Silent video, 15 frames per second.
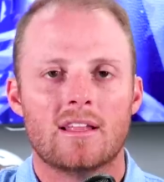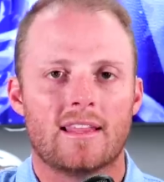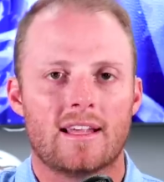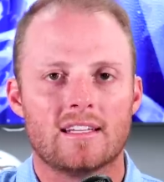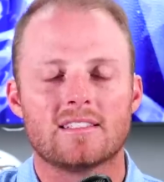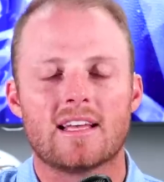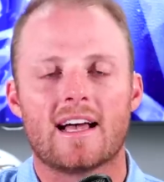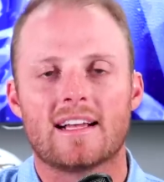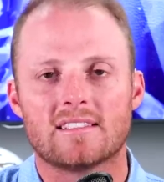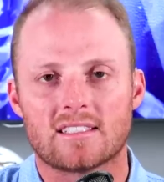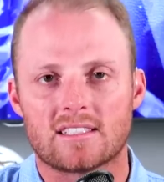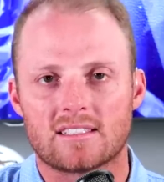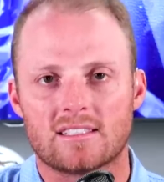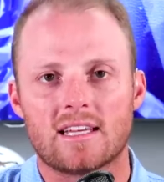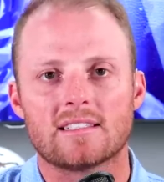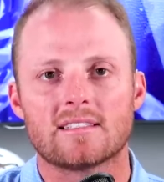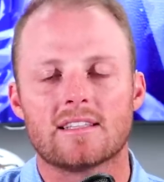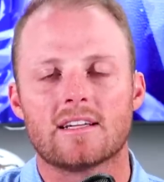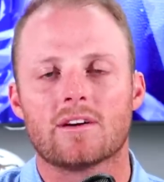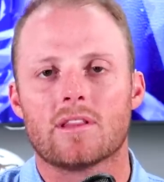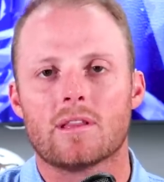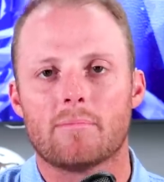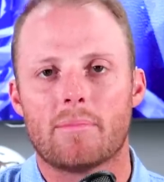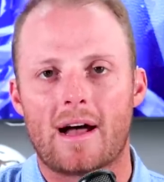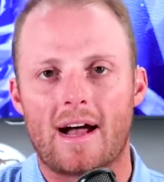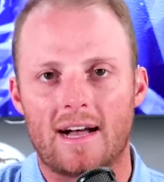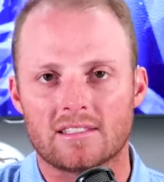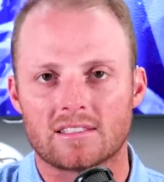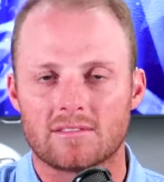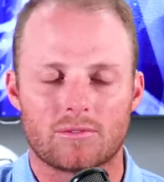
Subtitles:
that has had success there in the past.